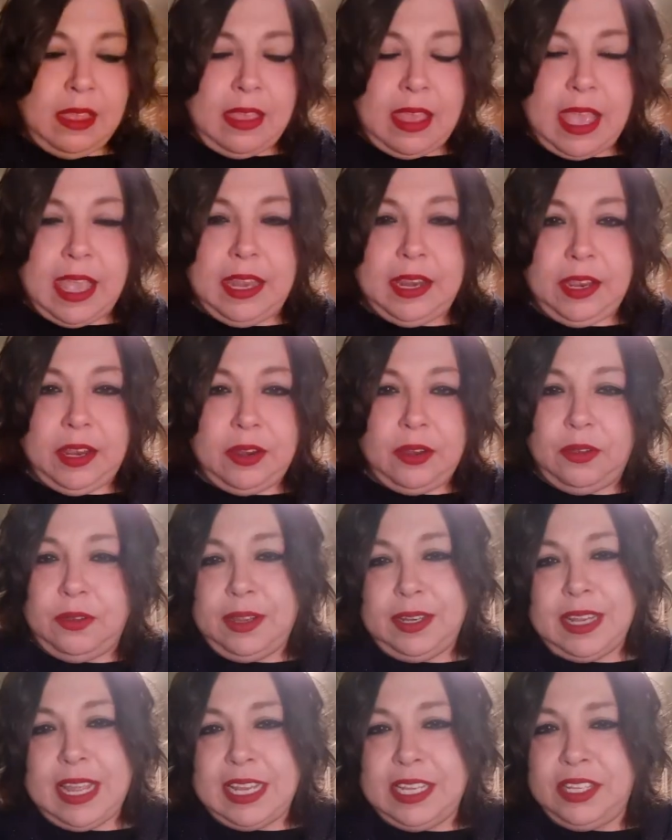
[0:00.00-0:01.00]
and you know
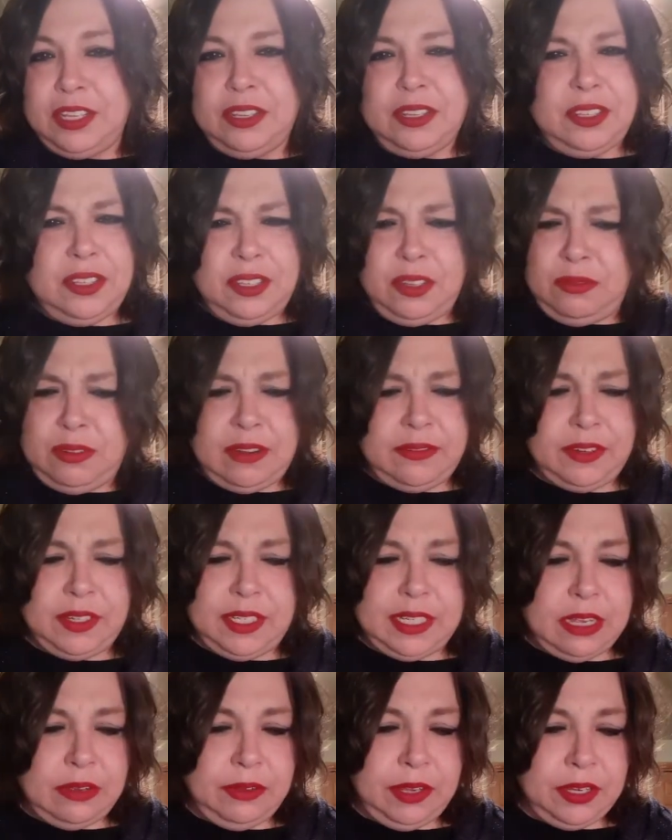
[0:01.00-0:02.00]
and, and don't ever
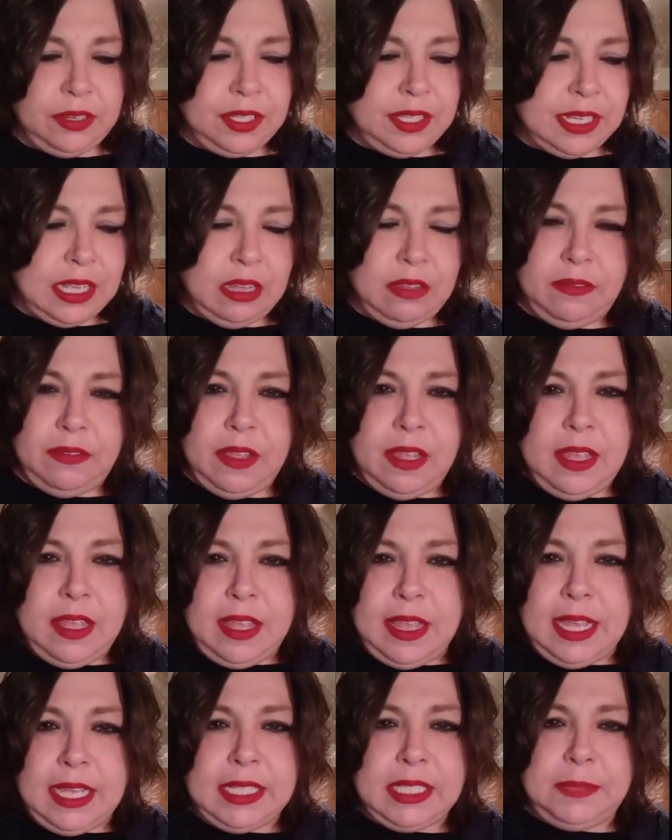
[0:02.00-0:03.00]
doubt yourself
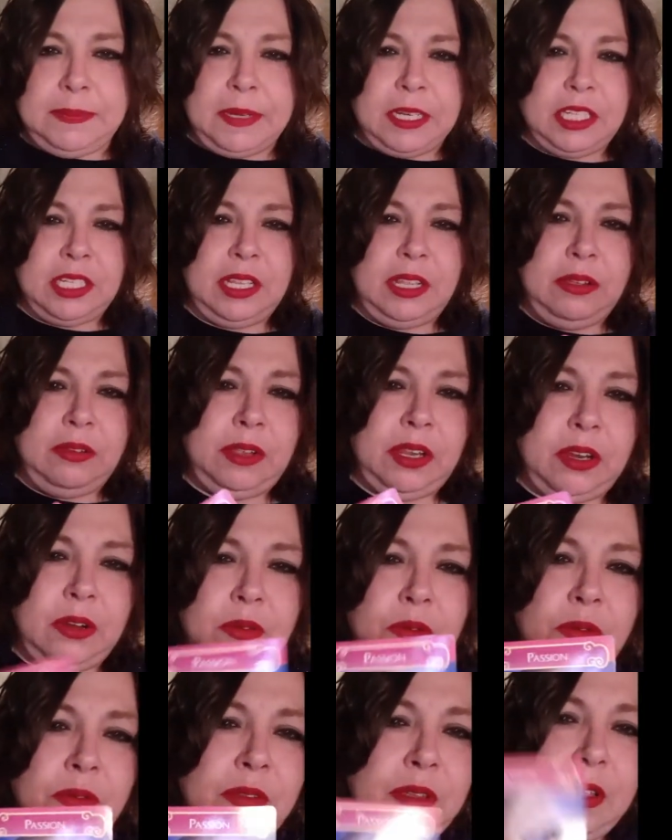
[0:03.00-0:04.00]
especially you know